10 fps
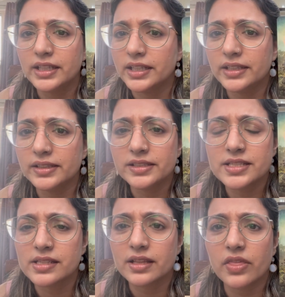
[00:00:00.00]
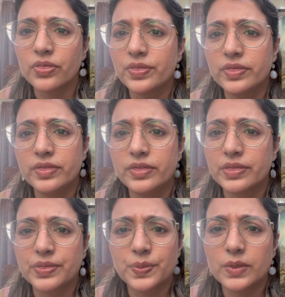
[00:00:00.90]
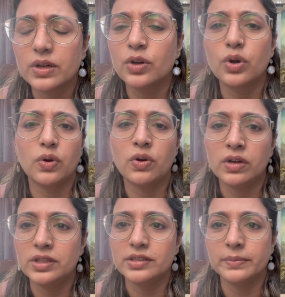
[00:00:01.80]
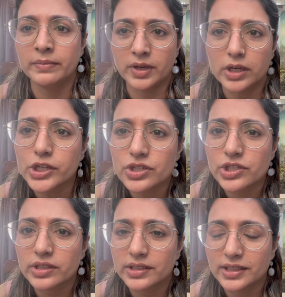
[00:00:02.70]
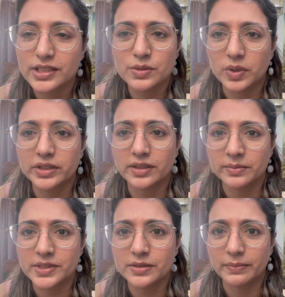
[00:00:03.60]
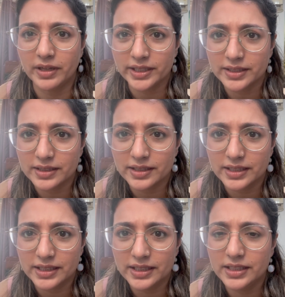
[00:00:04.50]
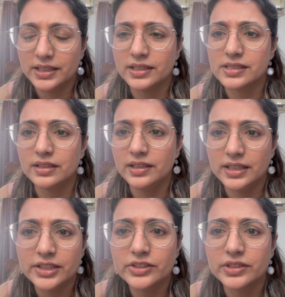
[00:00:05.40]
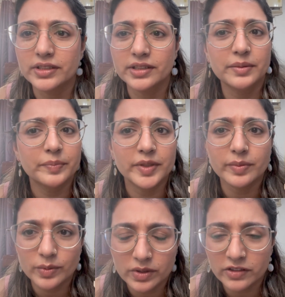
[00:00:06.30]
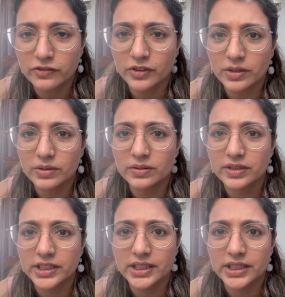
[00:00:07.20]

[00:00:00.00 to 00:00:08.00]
It is the call to march is what comes to mind. He is a leader people want to follow.